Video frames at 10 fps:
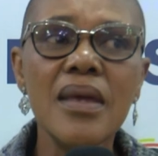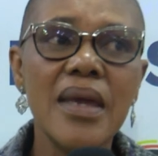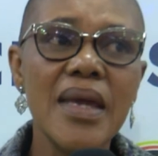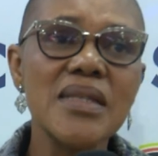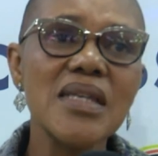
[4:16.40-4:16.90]

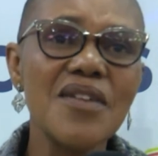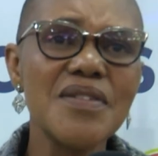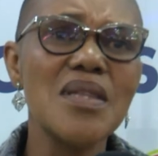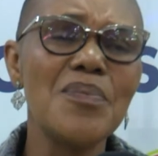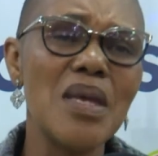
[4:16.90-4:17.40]
And
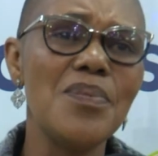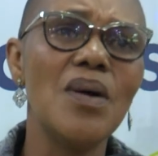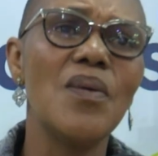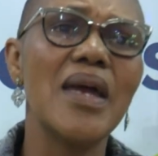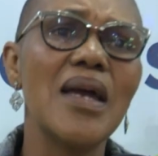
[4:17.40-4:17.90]
after the
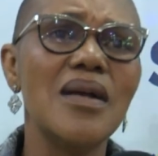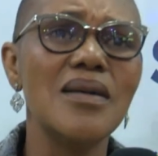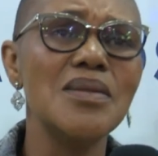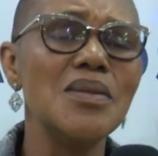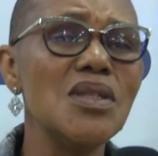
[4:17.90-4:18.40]
paperwork,
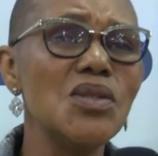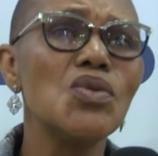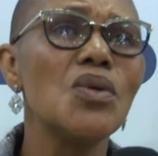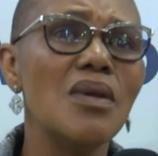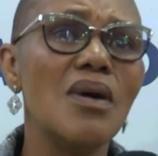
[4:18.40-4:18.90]
it
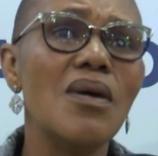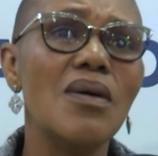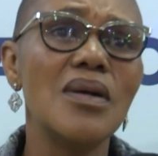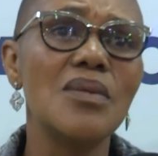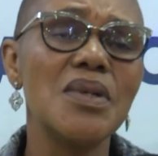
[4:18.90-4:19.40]
took
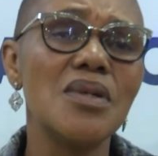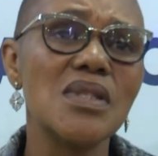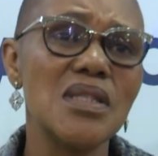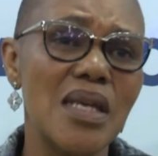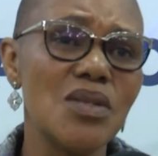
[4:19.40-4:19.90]
long
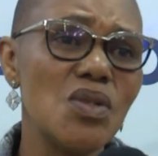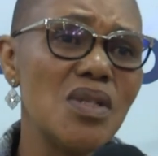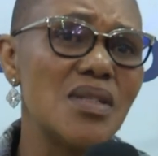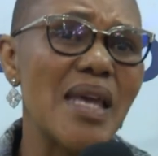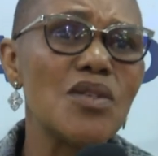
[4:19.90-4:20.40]
because
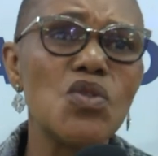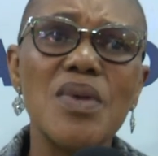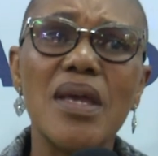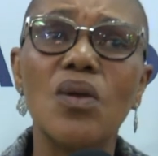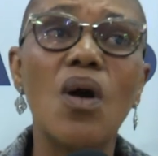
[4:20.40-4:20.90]
it had to
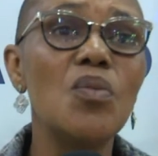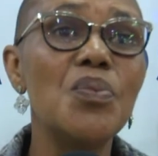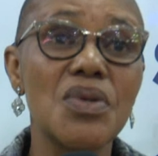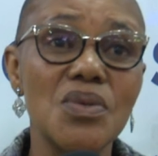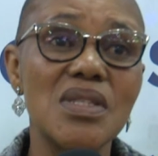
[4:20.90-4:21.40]
be a long
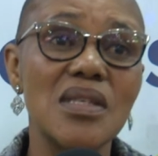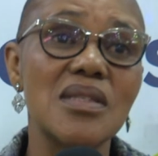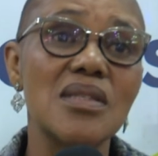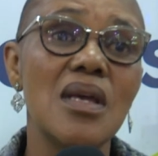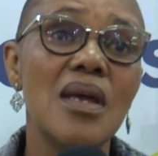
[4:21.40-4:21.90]

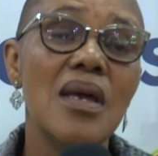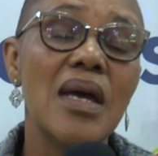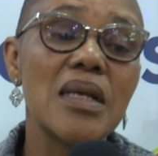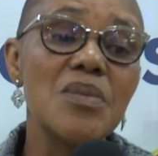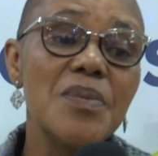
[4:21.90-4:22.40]
process.
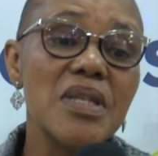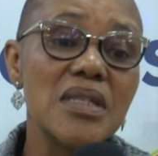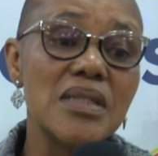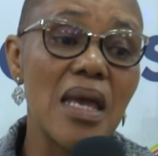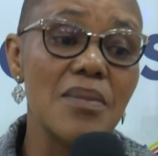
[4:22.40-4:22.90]
I remember
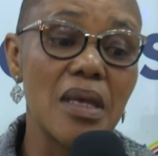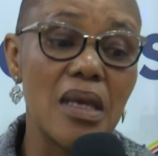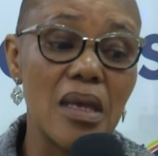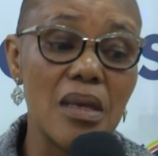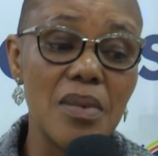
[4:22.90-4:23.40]
the time I
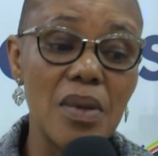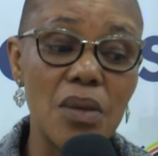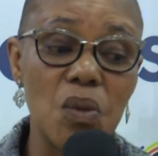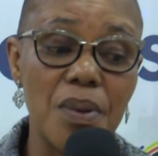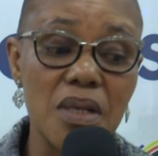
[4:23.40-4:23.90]
came
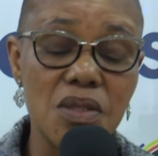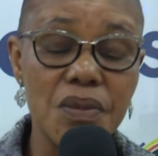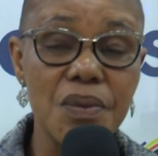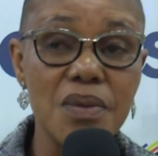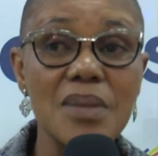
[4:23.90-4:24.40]
and we passed
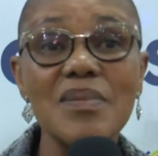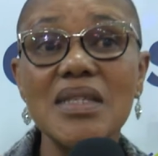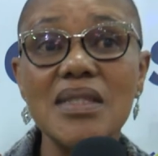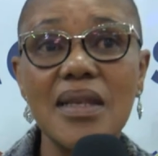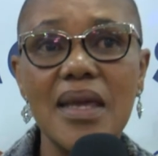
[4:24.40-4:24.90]
through the
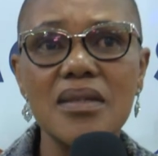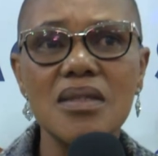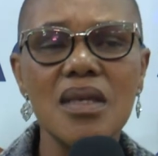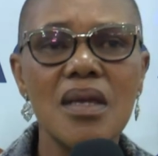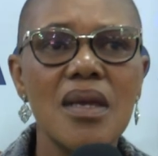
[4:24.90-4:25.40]
Messy
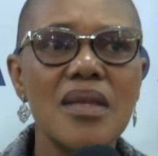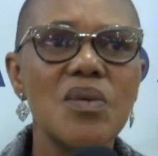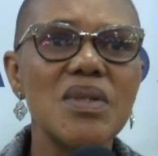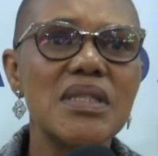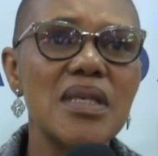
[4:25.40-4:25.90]
Land.
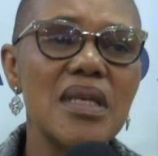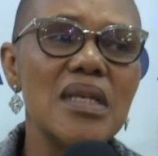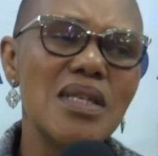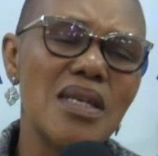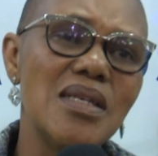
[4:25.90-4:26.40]

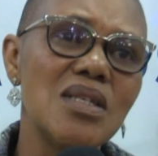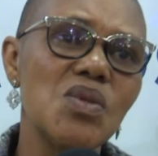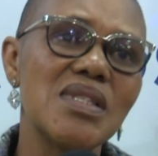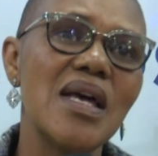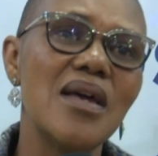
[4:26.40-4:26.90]
It
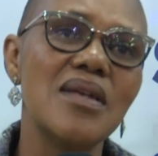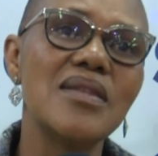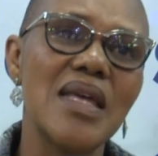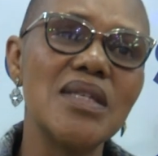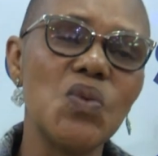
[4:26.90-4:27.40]
was
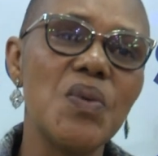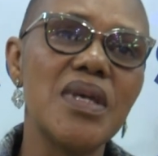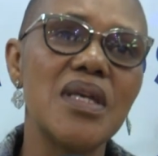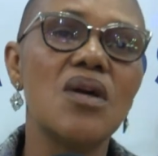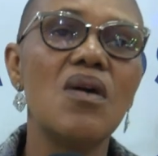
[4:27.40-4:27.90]
that
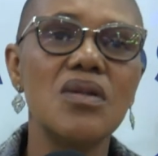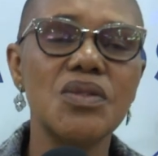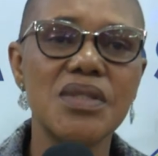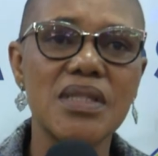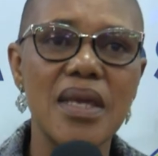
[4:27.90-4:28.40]
week he called
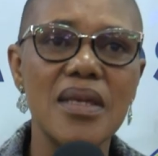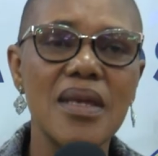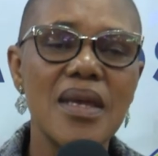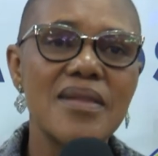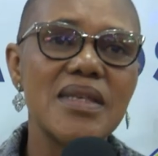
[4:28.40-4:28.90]
to say,
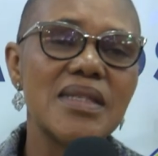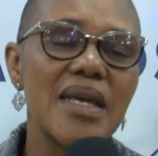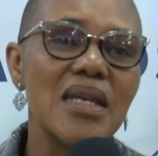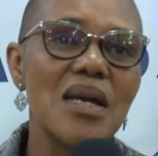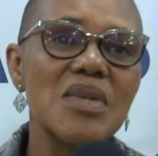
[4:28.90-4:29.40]
they
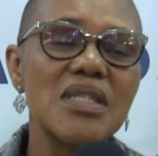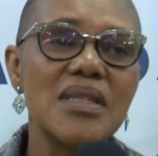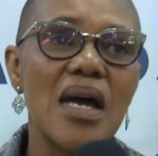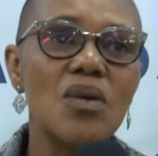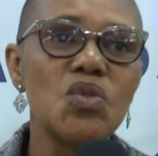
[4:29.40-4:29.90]
said, I must
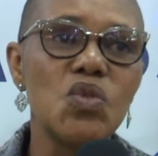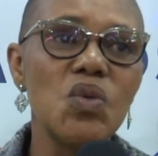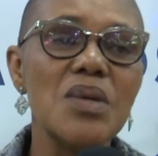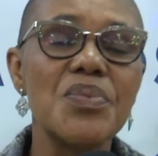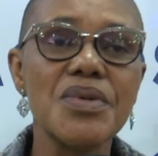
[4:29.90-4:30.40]
now
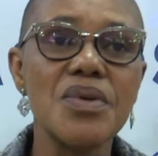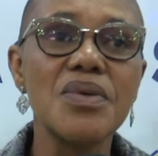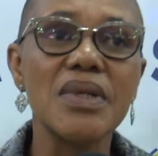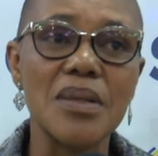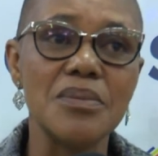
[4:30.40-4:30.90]
do a
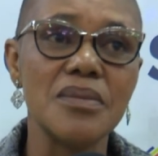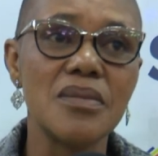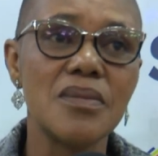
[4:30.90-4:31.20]
program.